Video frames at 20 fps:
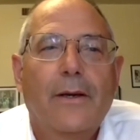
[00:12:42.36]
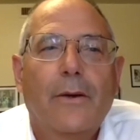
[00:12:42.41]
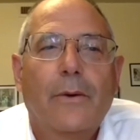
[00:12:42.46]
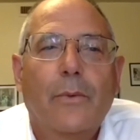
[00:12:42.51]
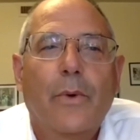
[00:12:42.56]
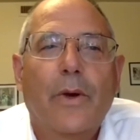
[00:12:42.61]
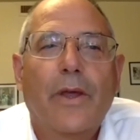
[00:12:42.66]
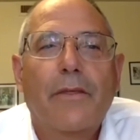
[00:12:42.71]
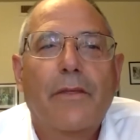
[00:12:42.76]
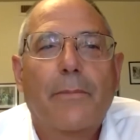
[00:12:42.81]

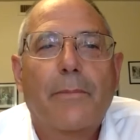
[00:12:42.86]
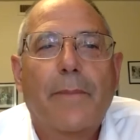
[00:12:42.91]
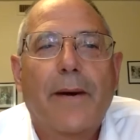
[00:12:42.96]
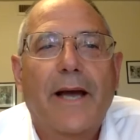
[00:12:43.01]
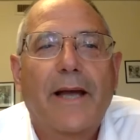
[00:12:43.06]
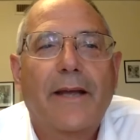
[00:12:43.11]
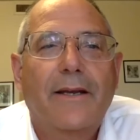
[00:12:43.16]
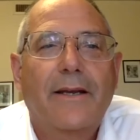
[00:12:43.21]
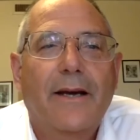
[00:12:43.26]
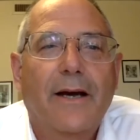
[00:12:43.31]
"With
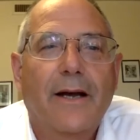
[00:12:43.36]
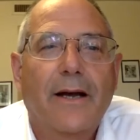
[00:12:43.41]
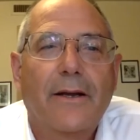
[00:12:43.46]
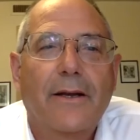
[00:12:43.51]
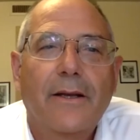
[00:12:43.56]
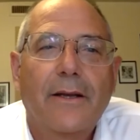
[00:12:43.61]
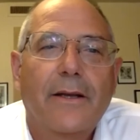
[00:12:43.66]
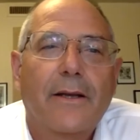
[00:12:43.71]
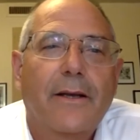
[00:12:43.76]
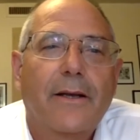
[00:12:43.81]
My
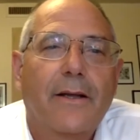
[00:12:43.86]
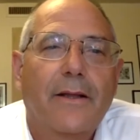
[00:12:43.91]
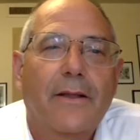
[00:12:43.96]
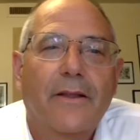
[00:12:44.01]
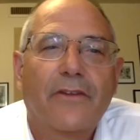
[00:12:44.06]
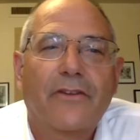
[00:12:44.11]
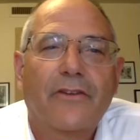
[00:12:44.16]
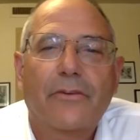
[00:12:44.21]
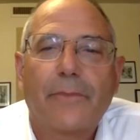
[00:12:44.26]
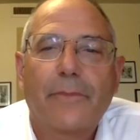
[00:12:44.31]
God,
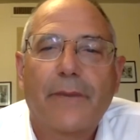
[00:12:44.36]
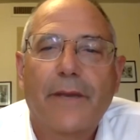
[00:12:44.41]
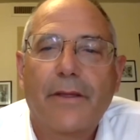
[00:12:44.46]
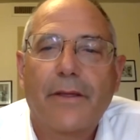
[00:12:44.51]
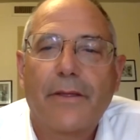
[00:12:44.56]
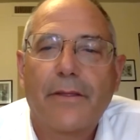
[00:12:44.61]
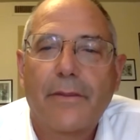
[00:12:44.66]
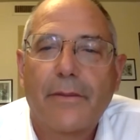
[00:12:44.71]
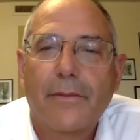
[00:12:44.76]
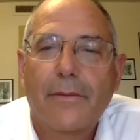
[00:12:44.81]
the Smith."
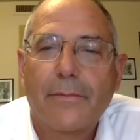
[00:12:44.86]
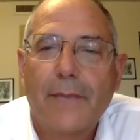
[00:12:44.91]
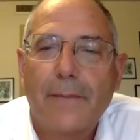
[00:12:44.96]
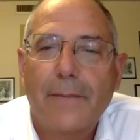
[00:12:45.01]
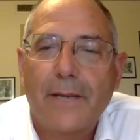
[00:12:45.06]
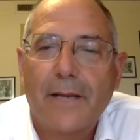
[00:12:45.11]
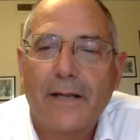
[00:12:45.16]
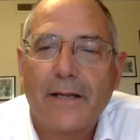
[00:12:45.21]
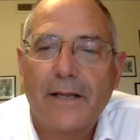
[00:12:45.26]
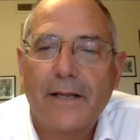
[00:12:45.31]

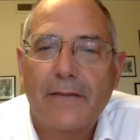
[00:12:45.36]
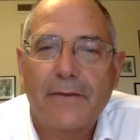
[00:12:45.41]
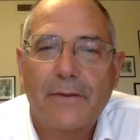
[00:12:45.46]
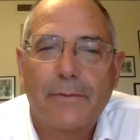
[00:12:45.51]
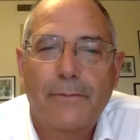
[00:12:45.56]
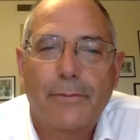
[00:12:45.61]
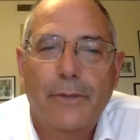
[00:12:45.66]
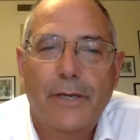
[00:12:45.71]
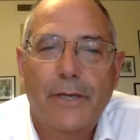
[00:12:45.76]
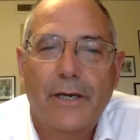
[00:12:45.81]
Maybe I'll
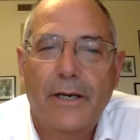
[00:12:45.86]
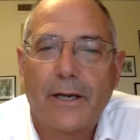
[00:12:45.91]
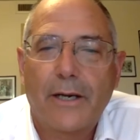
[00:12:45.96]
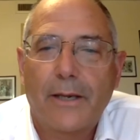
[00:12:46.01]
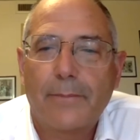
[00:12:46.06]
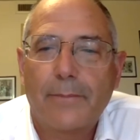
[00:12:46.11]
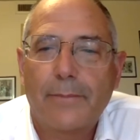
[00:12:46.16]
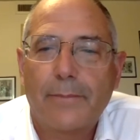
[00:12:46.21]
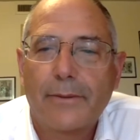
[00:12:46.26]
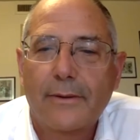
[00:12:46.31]
even put it
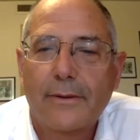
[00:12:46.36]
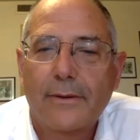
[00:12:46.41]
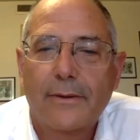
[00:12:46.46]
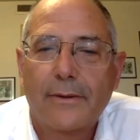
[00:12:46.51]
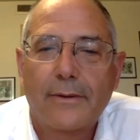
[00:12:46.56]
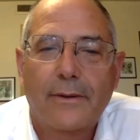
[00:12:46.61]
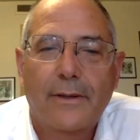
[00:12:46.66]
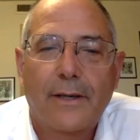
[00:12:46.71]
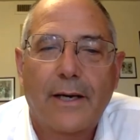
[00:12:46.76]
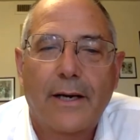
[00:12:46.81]
up
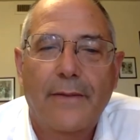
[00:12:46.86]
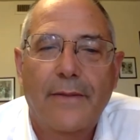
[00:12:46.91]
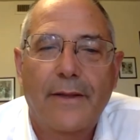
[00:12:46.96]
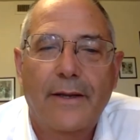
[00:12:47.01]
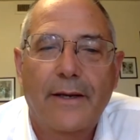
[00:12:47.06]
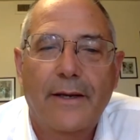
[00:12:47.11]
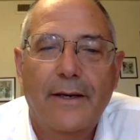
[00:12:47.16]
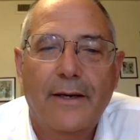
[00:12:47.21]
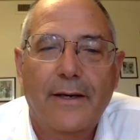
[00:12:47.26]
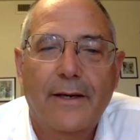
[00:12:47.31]
on
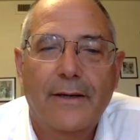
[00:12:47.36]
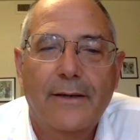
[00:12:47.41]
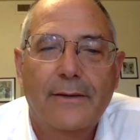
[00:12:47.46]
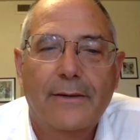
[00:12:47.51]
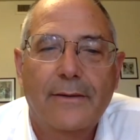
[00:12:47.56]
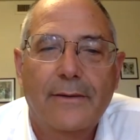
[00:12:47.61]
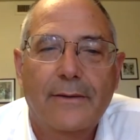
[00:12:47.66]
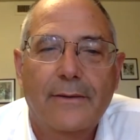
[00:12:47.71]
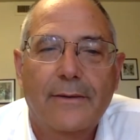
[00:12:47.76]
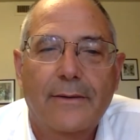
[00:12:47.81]
the
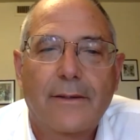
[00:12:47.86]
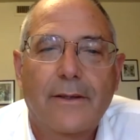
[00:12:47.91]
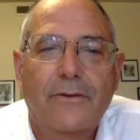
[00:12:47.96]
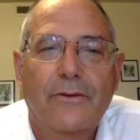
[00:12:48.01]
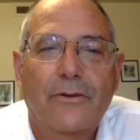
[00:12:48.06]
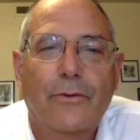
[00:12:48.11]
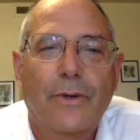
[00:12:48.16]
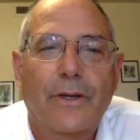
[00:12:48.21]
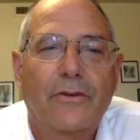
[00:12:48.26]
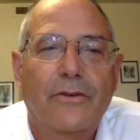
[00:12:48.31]

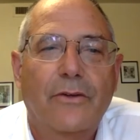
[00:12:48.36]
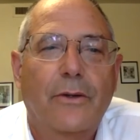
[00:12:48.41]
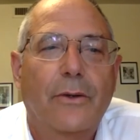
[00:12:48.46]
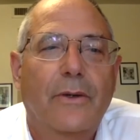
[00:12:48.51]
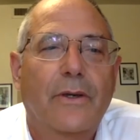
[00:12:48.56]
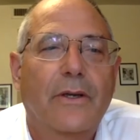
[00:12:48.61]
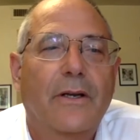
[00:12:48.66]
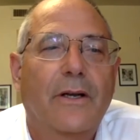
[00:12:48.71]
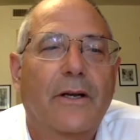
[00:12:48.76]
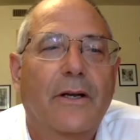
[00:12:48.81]
screen so
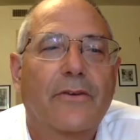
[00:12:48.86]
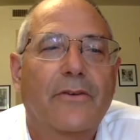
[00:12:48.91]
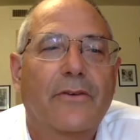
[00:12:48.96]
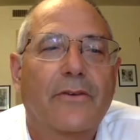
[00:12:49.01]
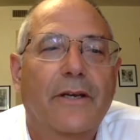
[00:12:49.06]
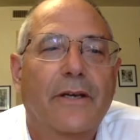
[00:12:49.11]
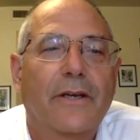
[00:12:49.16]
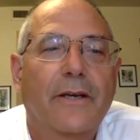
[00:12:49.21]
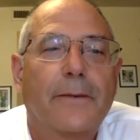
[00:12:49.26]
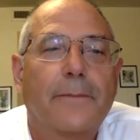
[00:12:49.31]
you can all
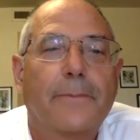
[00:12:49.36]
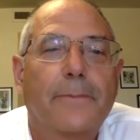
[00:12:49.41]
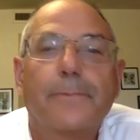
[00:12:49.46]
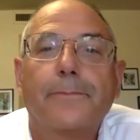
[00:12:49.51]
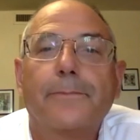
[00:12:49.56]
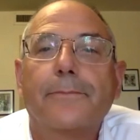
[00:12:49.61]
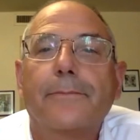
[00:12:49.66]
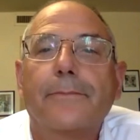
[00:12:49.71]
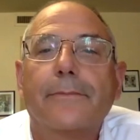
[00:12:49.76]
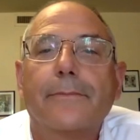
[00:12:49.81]
see it.
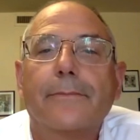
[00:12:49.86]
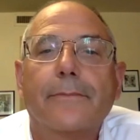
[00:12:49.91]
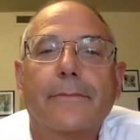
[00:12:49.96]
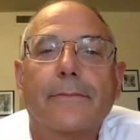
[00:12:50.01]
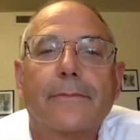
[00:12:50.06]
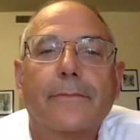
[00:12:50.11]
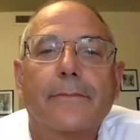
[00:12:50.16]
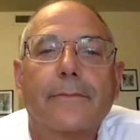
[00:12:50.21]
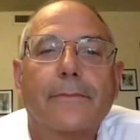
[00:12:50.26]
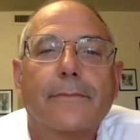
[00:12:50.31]

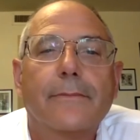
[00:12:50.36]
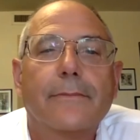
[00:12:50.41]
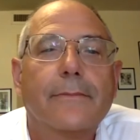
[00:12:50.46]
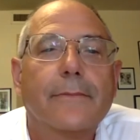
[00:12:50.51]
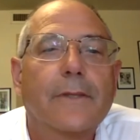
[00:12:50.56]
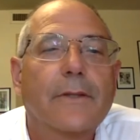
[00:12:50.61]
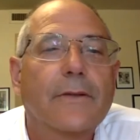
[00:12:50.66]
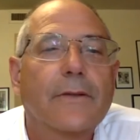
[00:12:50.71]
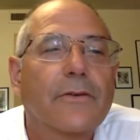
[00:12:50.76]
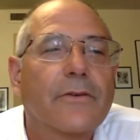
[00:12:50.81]

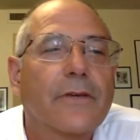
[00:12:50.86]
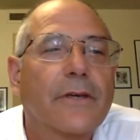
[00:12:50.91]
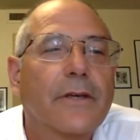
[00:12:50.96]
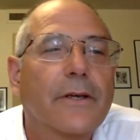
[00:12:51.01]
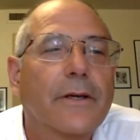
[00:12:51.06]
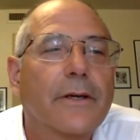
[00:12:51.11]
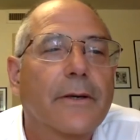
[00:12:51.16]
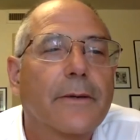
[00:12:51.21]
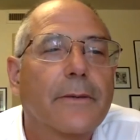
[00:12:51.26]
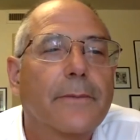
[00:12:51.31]
Let's see
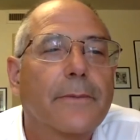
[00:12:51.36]
here.